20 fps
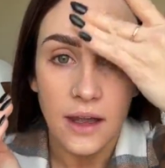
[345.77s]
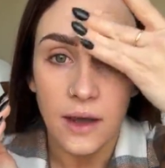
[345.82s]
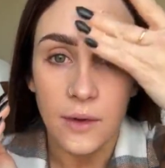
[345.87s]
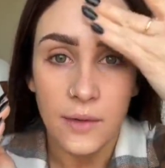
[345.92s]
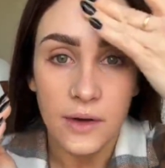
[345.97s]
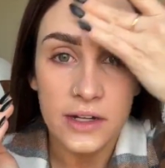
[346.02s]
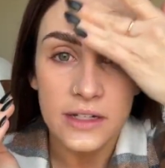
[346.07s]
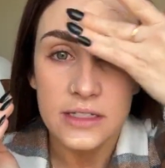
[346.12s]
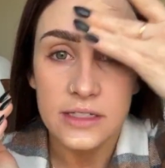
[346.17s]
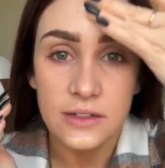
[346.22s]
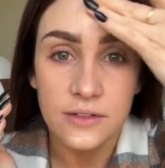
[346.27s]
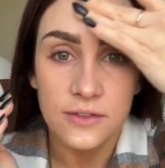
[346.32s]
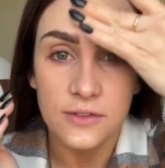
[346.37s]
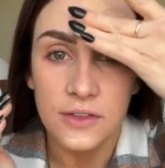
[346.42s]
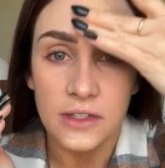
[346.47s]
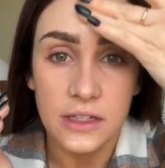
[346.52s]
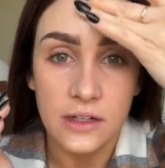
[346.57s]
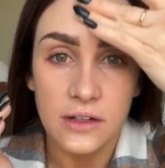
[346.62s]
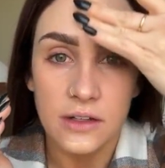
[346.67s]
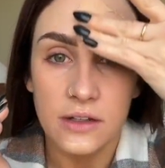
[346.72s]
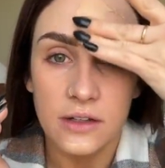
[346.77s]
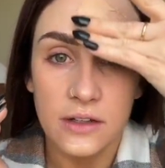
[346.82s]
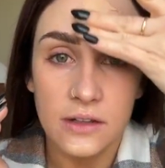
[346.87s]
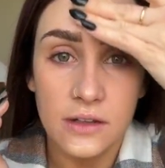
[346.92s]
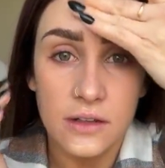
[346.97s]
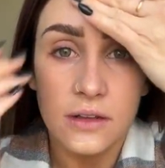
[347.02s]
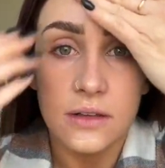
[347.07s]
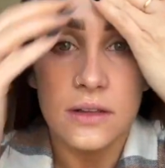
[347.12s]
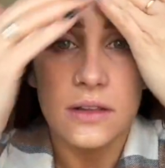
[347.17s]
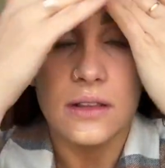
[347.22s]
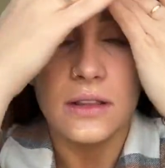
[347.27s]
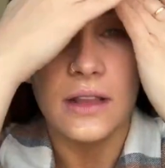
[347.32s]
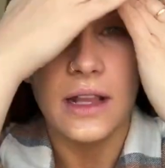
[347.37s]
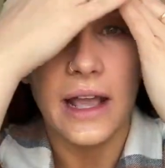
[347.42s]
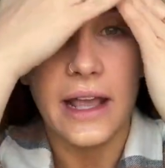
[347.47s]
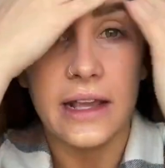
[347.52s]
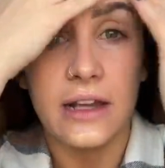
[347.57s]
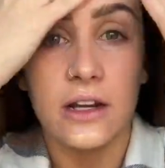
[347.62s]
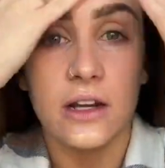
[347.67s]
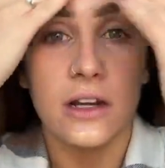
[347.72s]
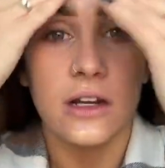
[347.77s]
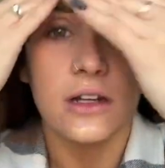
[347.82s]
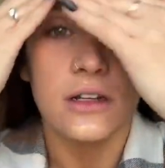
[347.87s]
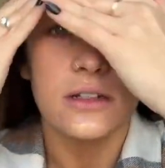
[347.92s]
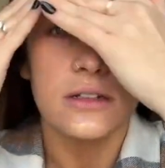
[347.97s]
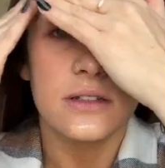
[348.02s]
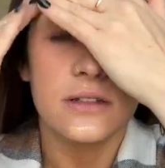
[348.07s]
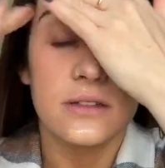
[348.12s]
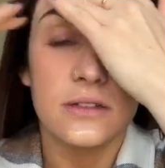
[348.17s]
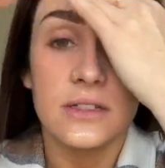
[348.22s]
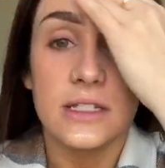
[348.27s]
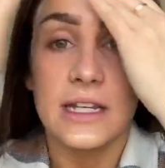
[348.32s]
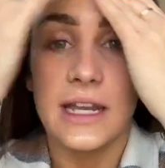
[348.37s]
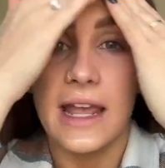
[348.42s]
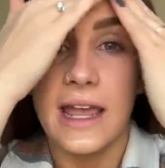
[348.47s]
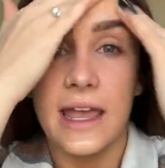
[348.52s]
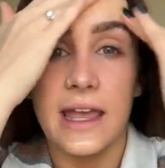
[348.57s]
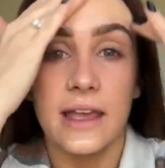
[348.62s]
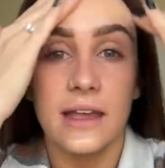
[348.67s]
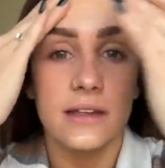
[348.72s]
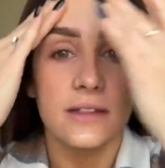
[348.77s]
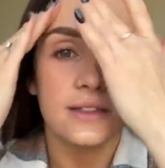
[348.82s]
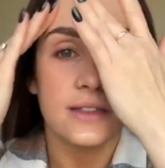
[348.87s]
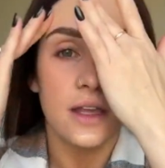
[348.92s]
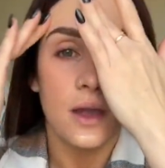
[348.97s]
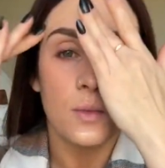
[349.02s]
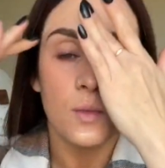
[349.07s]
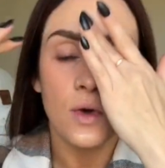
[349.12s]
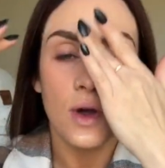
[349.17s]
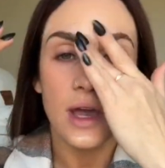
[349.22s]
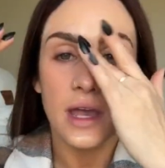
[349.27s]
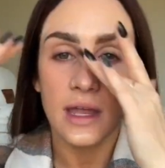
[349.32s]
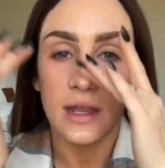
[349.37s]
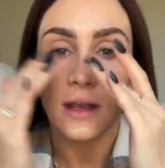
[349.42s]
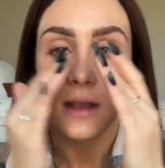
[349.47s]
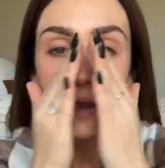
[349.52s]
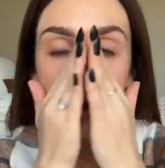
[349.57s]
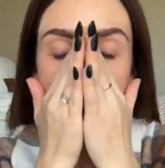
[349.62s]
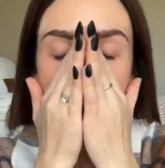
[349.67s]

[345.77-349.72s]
I want it to feel lighter today somewhat.